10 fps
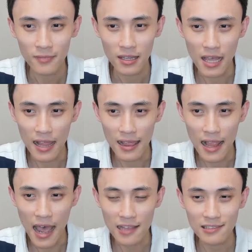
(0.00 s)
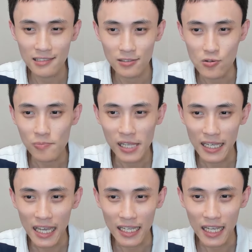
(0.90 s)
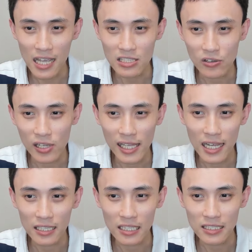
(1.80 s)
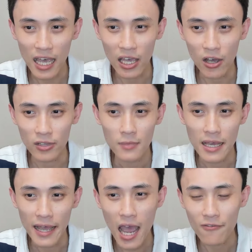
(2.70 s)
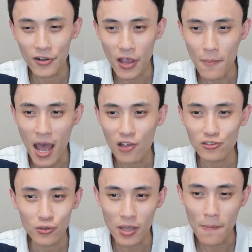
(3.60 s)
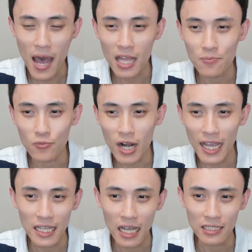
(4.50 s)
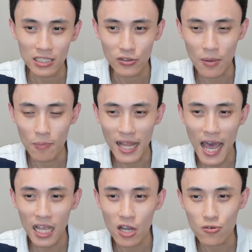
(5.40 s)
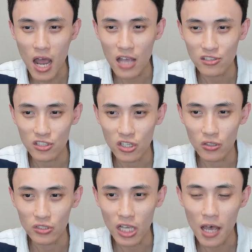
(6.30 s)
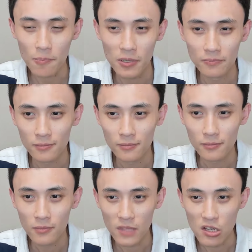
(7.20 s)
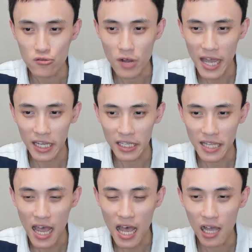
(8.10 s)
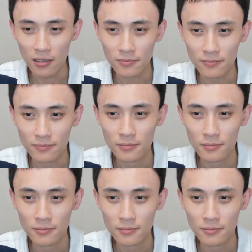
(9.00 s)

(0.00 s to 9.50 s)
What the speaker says: Then let's duplicate again. So click on the cell, then hover your mouse to the bottom right until the black cross shows up. Then drag it down.